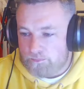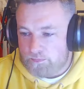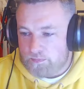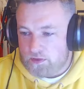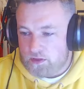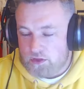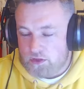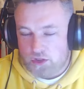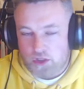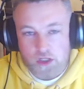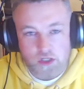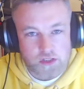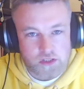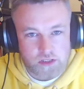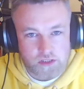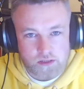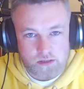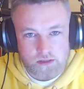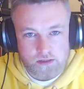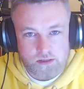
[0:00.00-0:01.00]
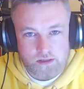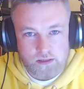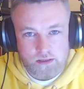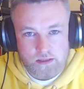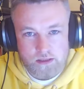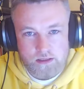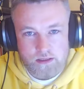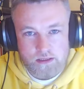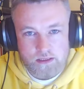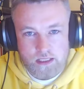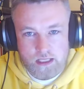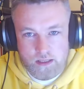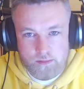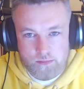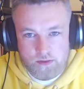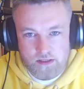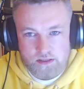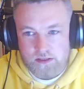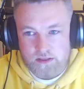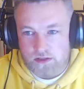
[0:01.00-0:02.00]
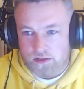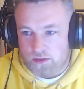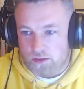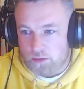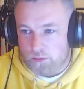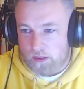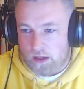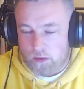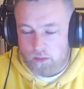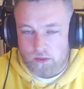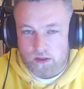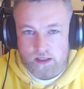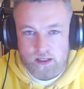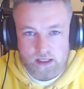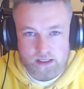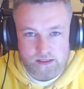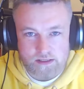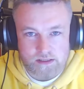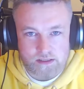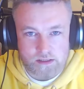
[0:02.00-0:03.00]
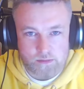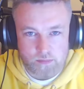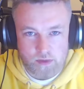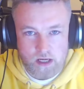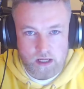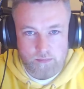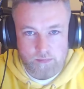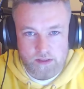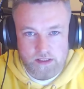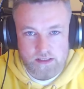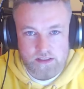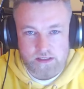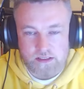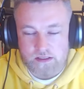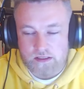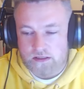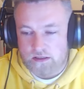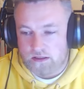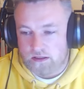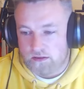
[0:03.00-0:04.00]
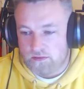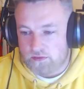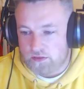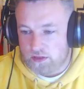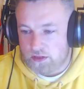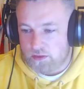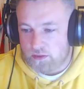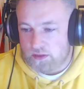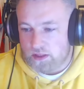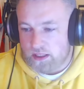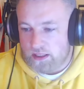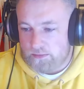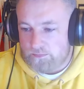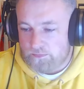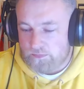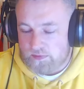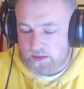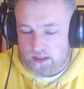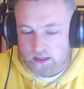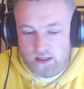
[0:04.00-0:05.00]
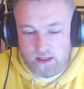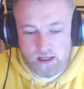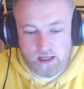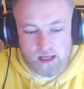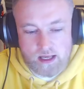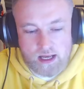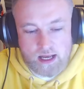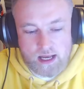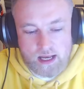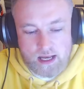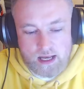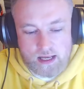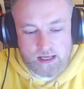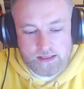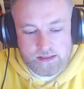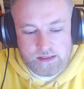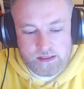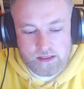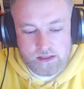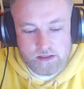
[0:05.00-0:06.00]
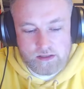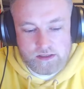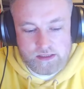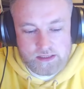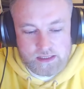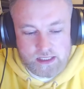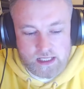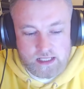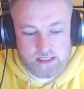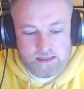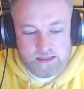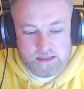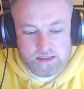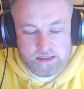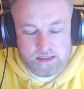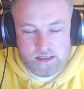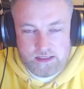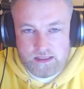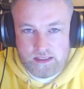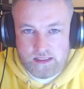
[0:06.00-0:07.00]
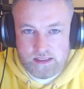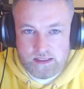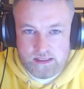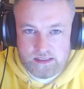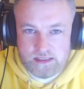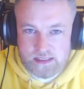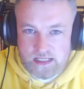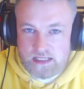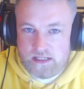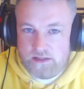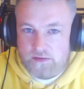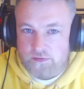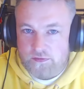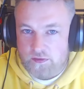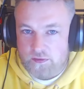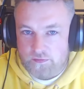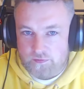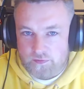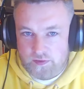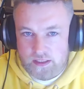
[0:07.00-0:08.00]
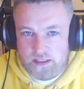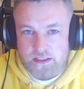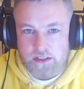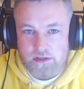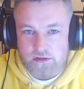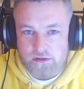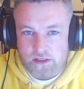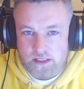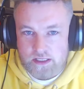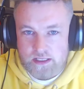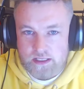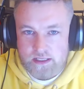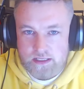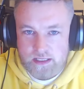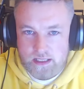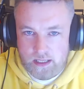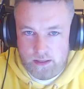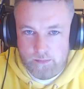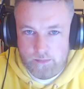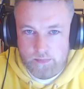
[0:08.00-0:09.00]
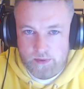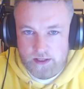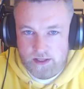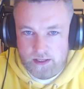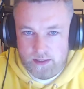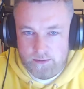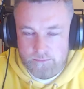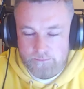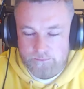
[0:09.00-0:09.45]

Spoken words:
Churchill came into power as the Prime Minister of the UK and started the Dig for Victory campaign.